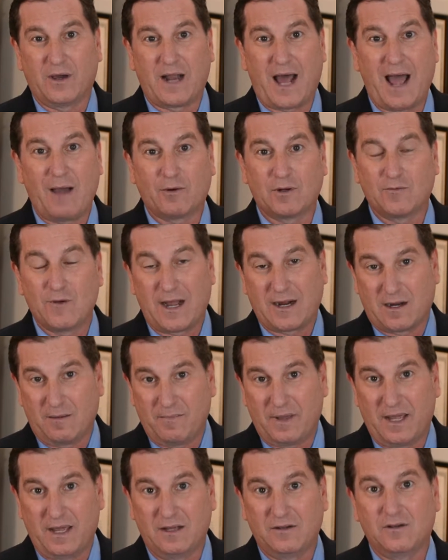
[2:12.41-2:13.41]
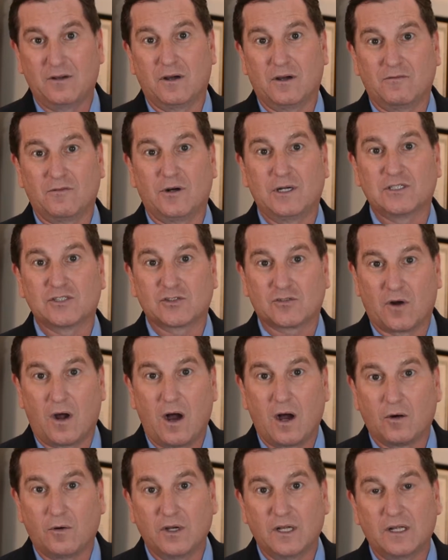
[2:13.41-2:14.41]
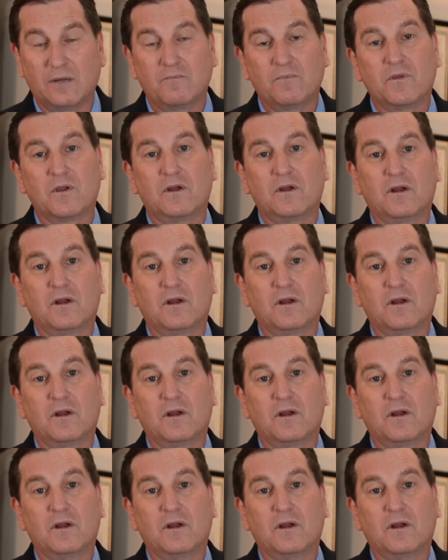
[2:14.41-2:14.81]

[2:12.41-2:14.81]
And I would recommend very strongly